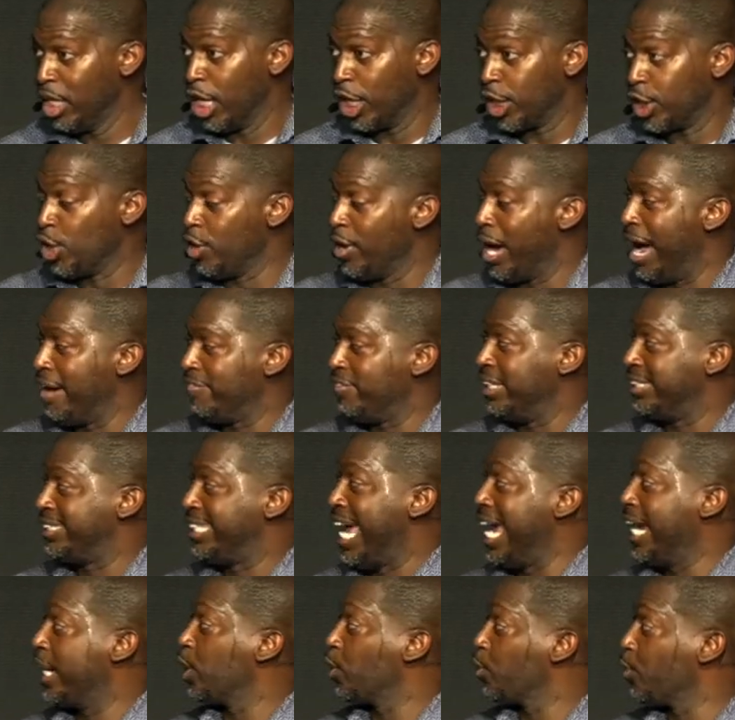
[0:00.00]
You have to
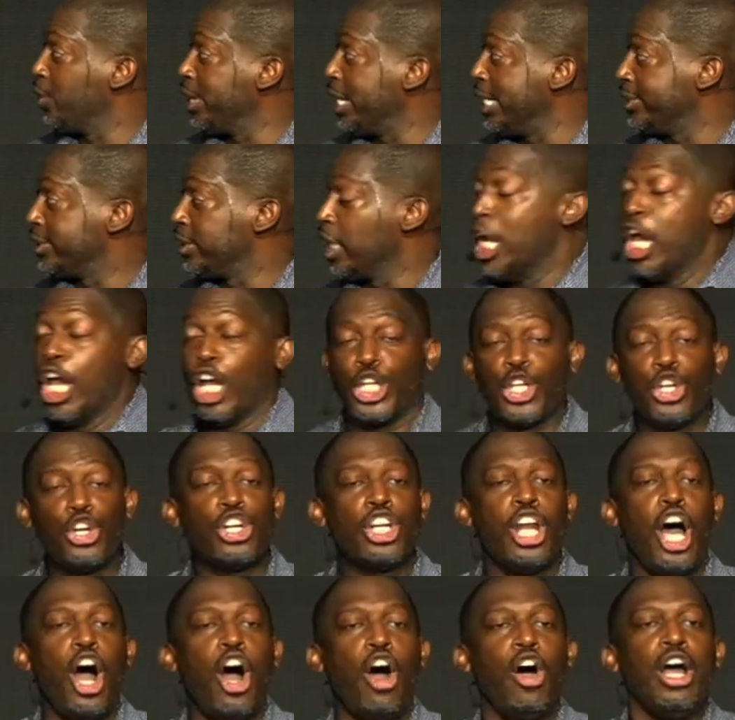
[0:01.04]
take a risk. You
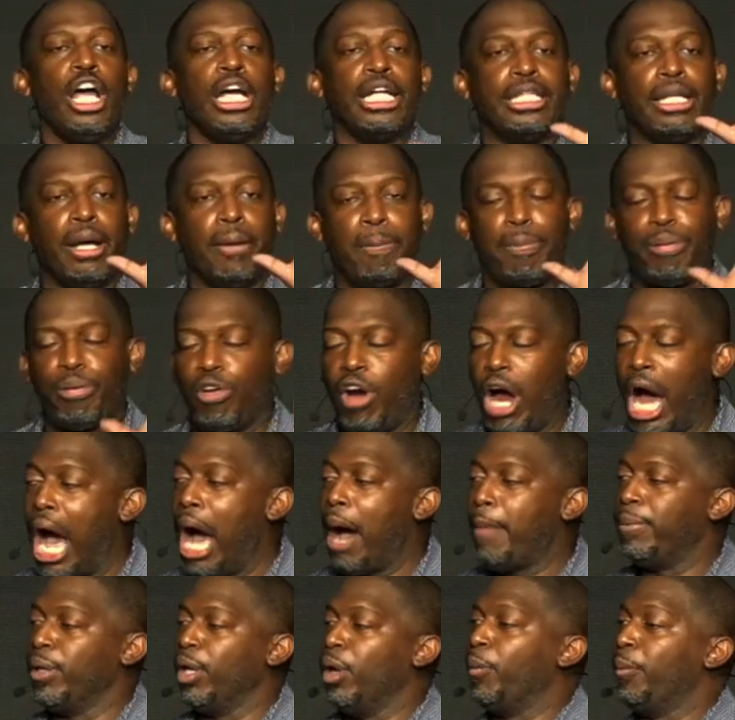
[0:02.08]
know the
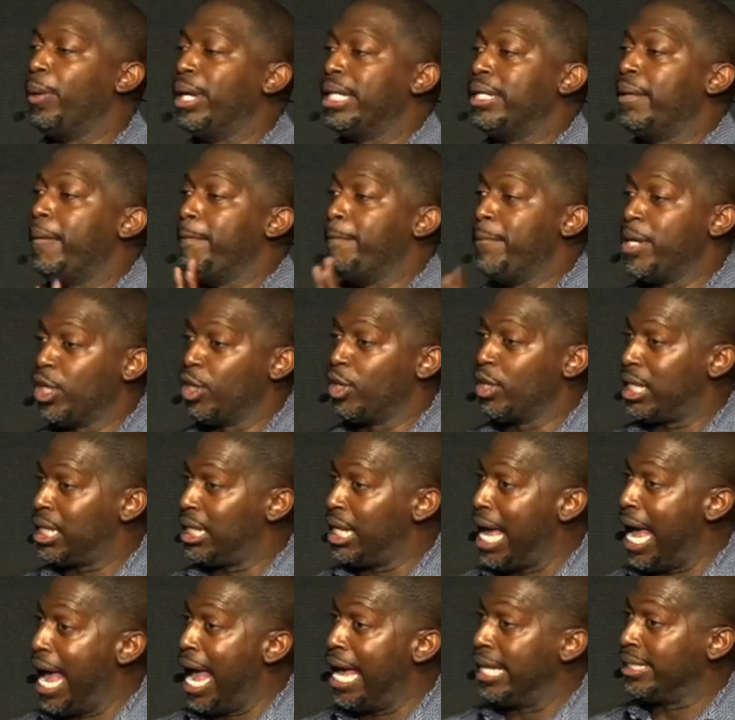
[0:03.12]
problem with the middle
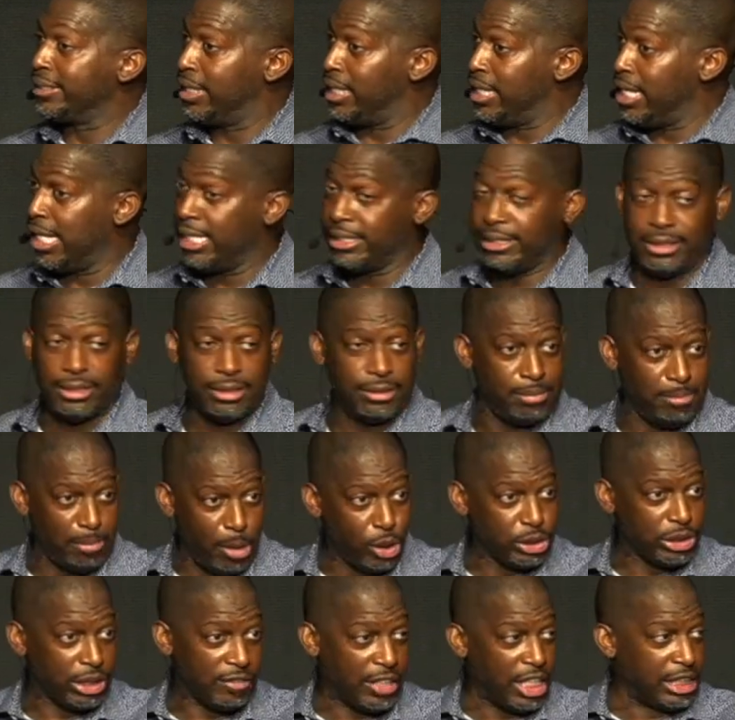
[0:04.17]
class, us,
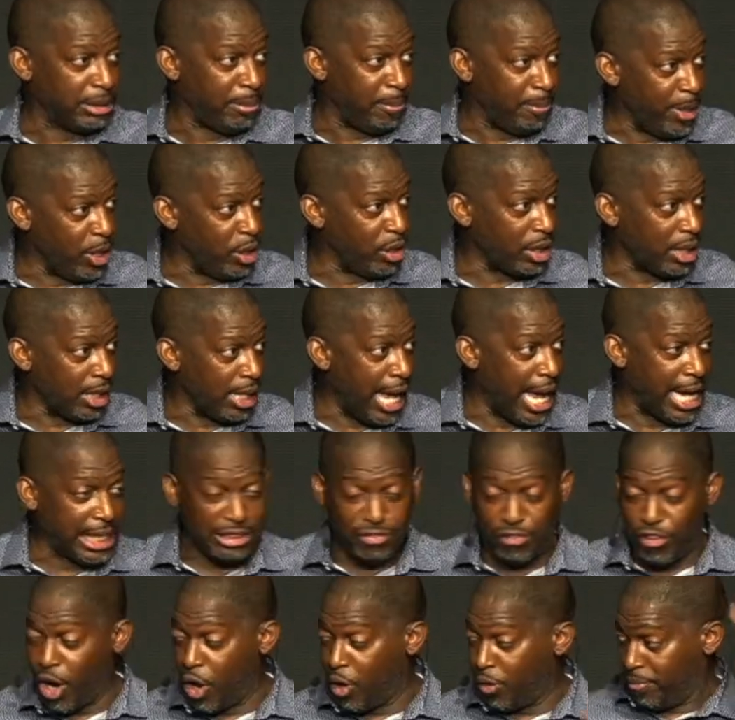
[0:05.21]
most of us middle class
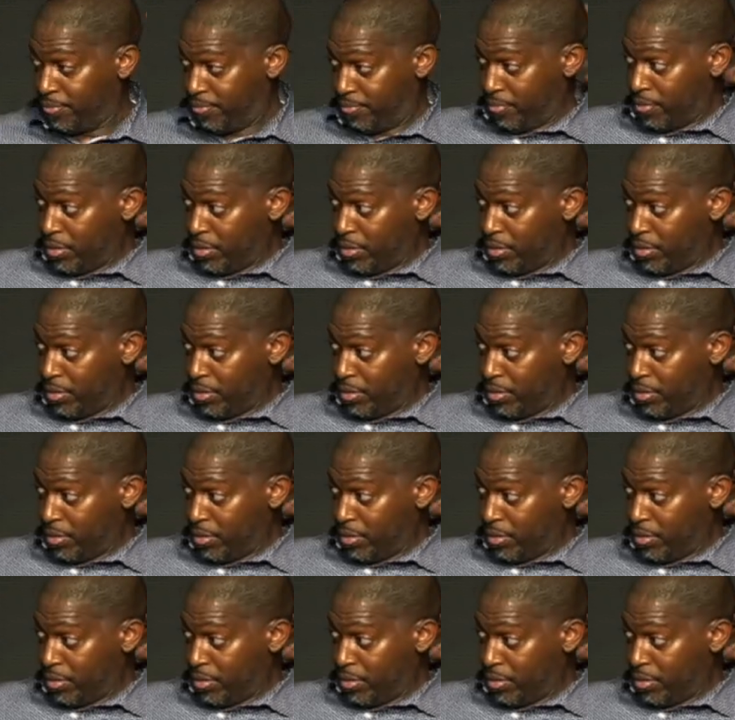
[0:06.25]
folks?